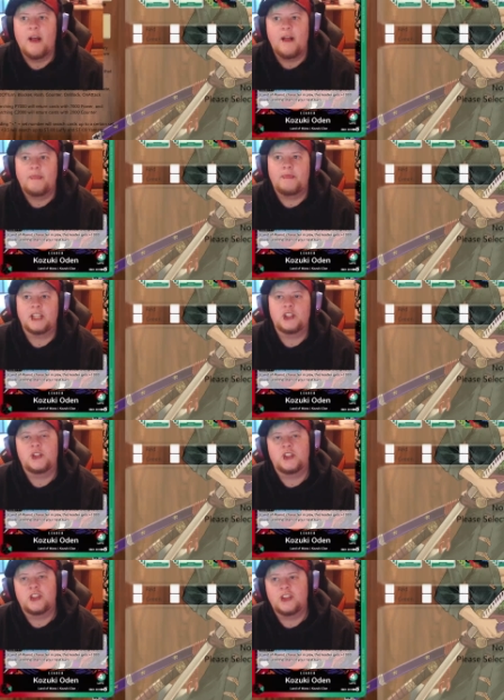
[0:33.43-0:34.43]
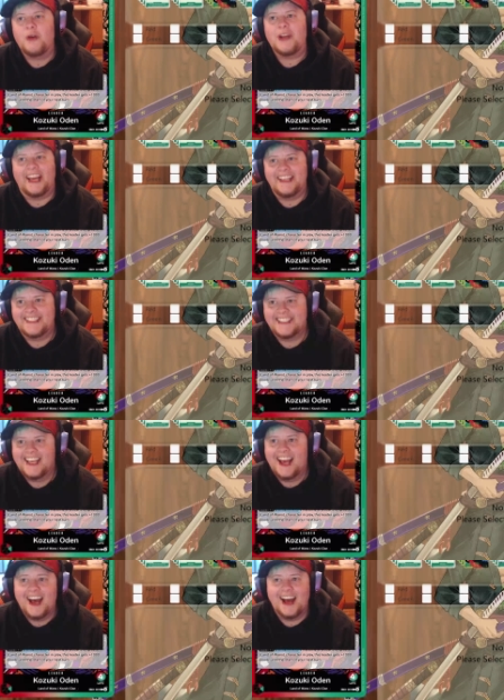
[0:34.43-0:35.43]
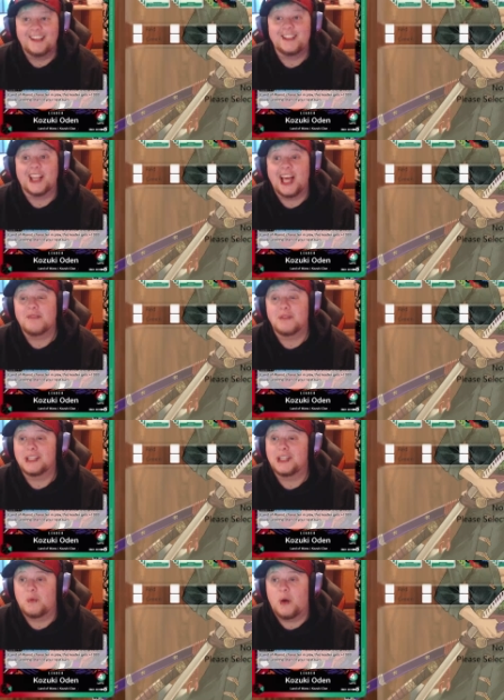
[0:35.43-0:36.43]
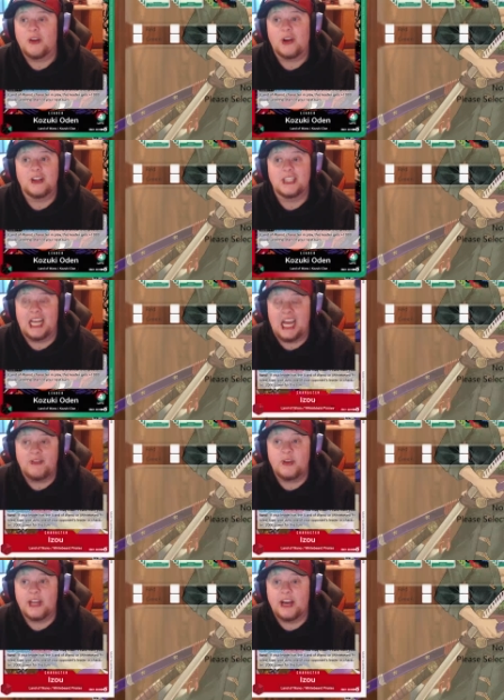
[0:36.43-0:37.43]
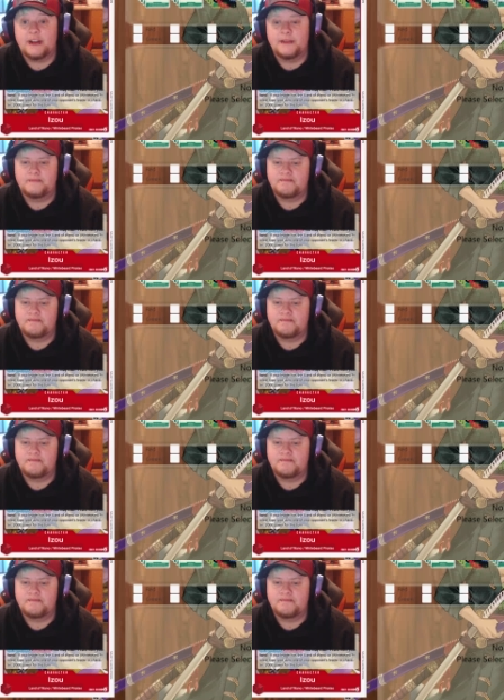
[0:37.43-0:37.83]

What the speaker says: That's so nice. There's a lot of really good Wano cards that have no counter.